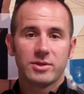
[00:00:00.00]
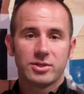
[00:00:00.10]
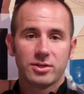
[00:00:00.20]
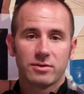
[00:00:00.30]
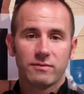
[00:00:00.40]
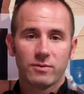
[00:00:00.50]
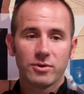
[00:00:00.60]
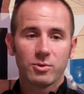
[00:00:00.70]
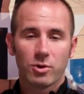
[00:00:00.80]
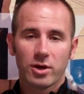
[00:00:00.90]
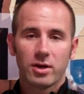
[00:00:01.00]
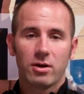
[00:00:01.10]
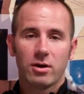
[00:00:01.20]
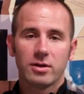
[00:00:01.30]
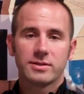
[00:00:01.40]
this year of really working
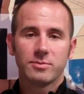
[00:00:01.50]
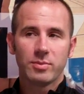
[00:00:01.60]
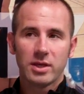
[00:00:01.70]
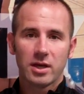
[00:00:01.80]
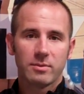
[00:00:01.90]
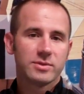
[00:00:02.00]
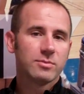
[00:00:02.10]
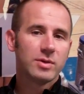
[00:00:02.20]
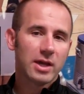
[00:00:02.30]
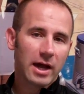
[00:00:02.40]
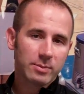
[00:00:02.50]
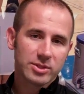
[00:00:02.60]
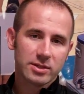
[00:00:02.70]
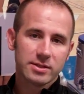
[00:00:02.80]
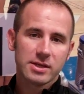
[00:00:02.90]
hard to be up, to be
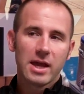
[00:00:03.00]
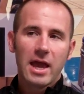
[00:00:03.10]
options,